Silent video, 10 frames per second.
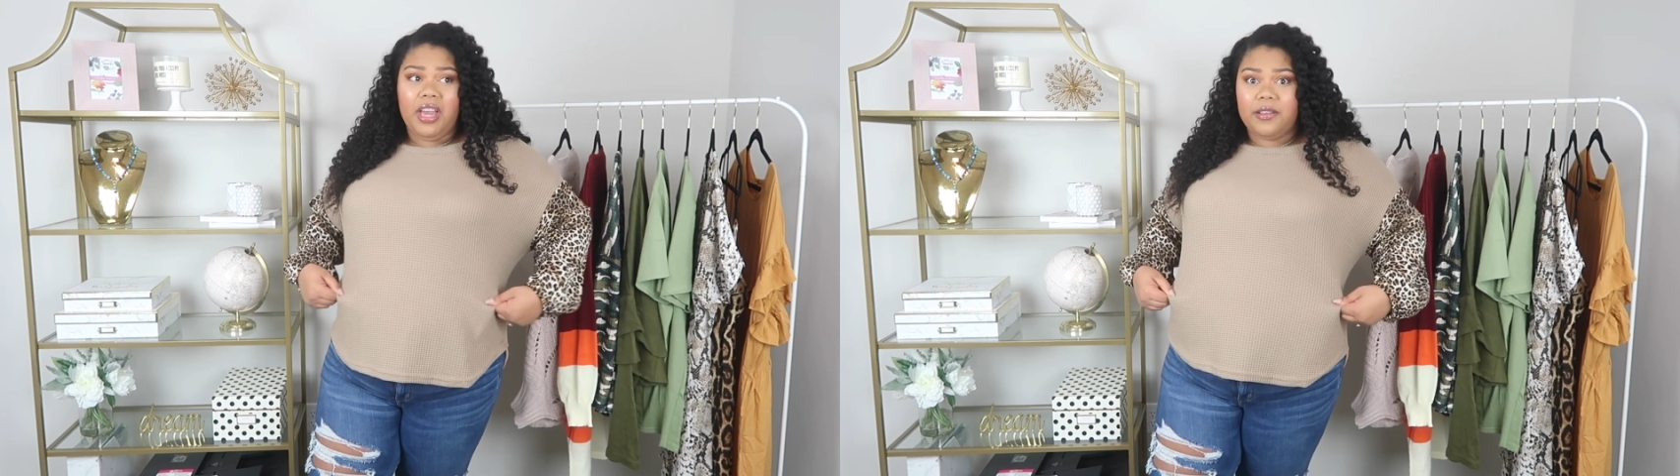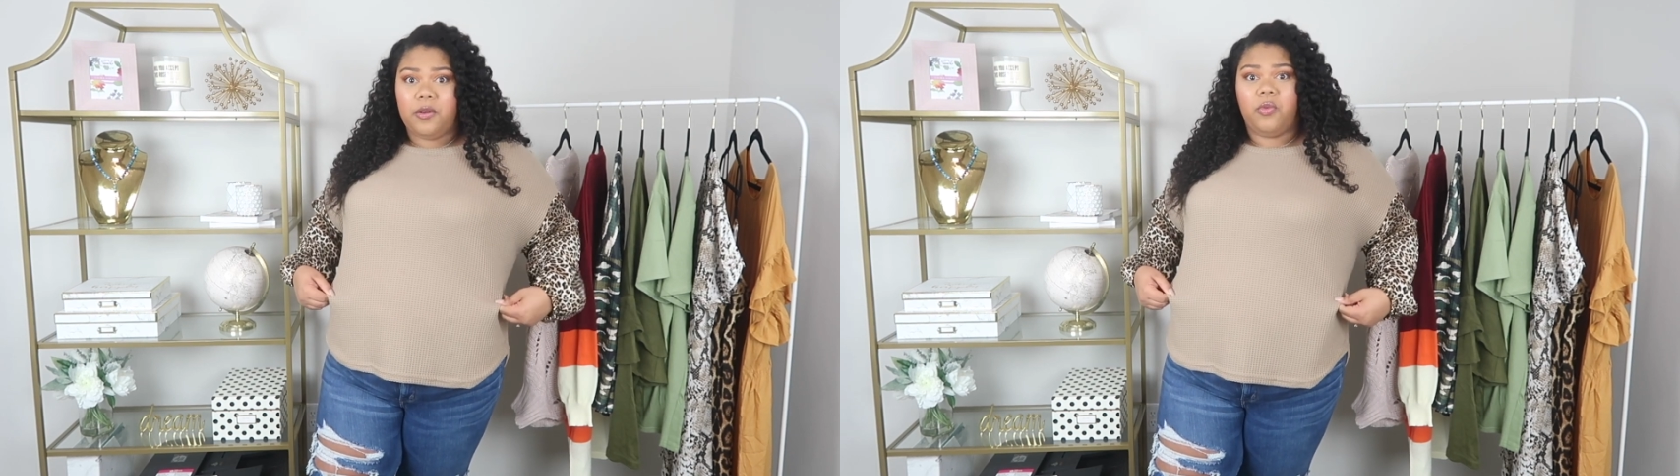
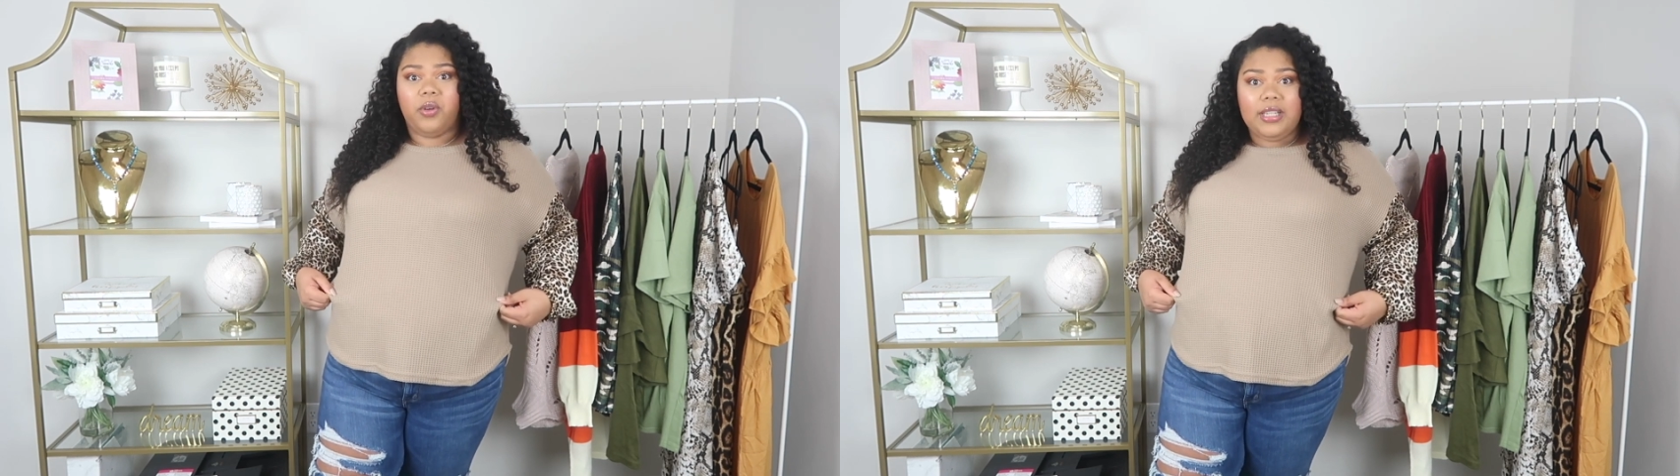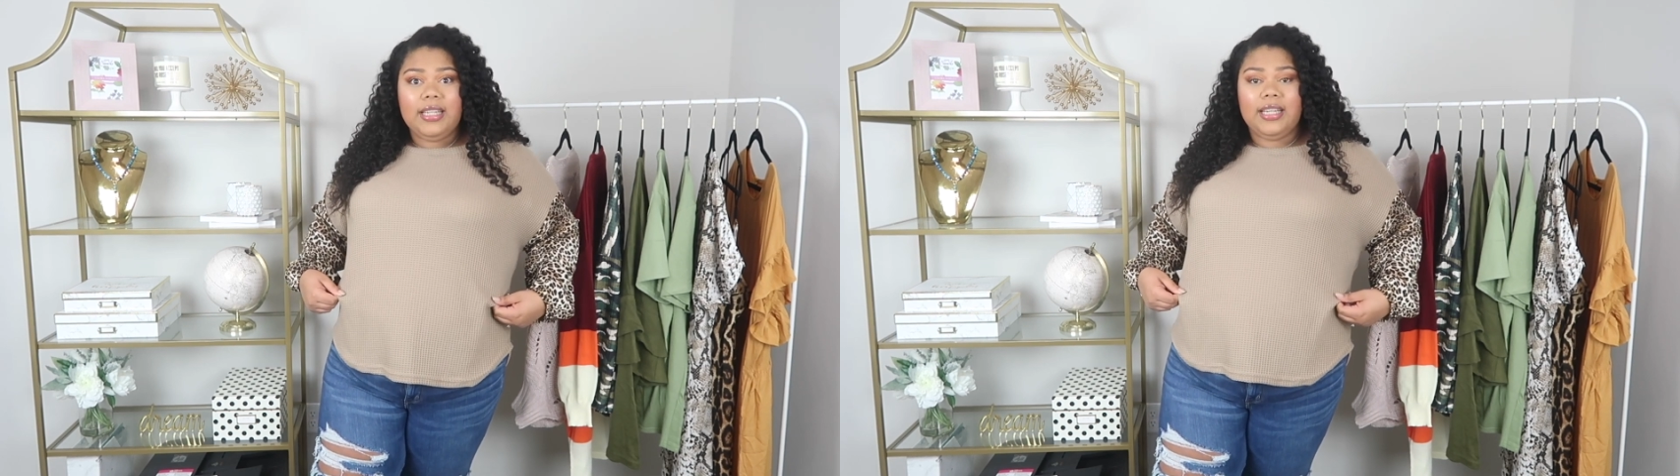is
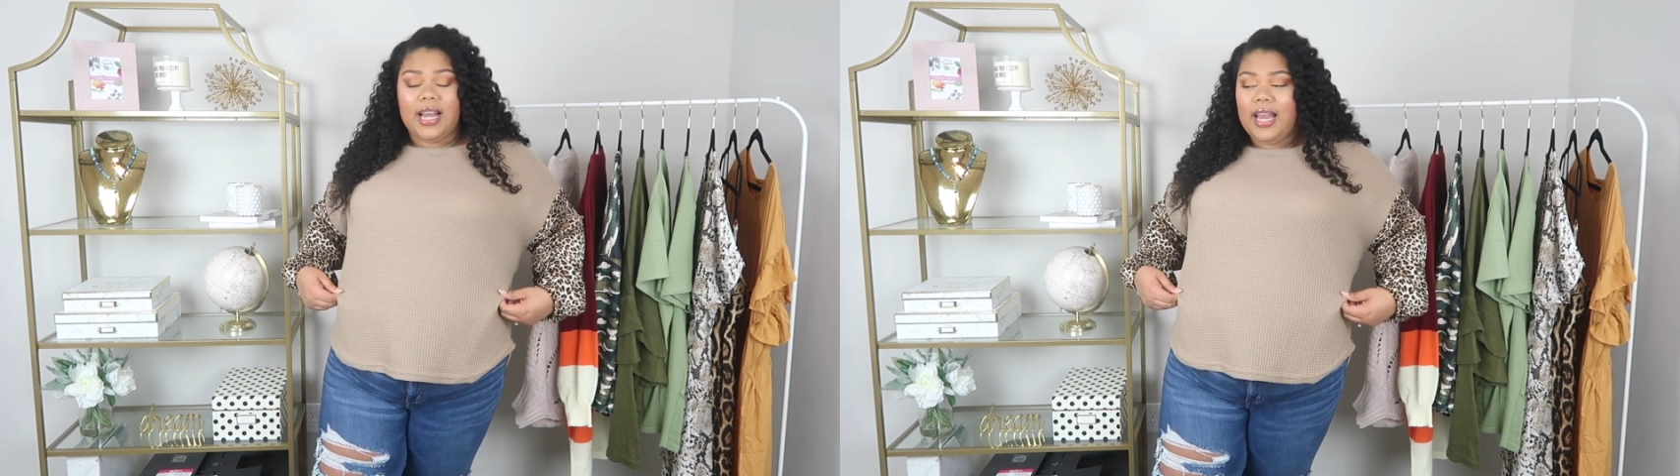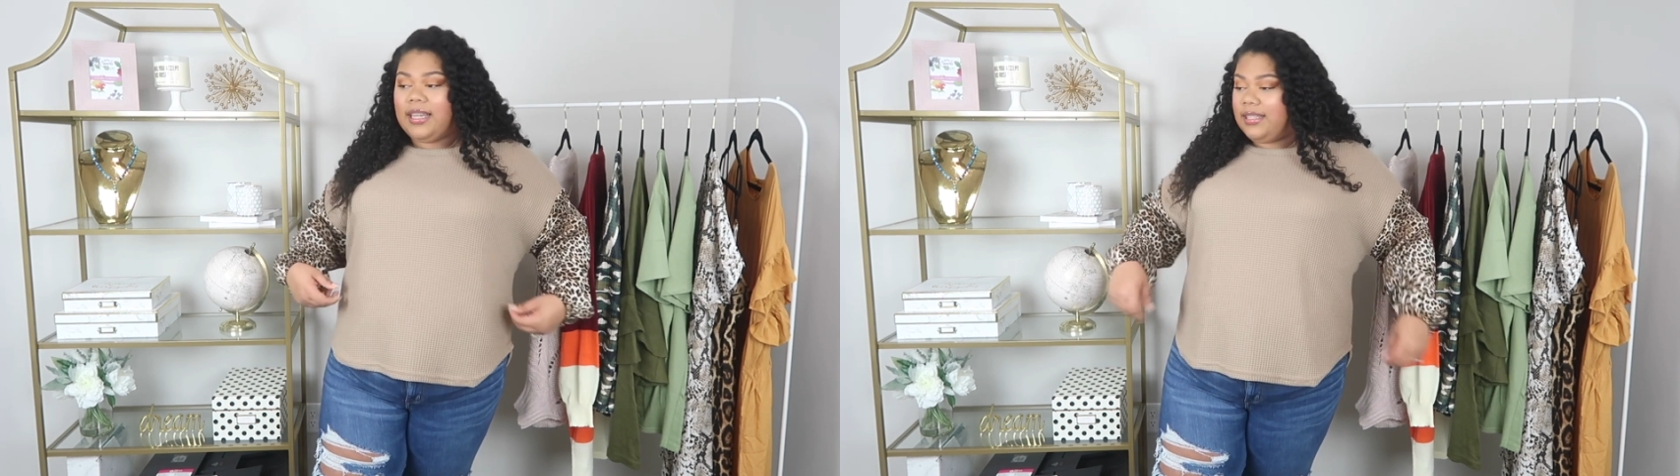really
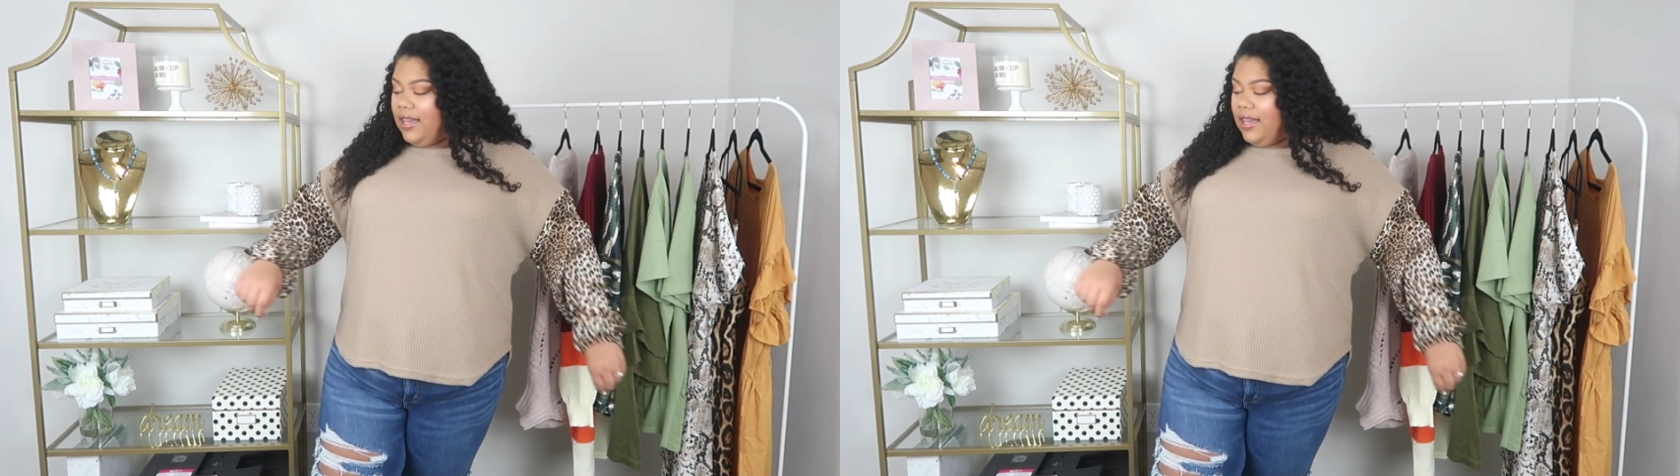nice.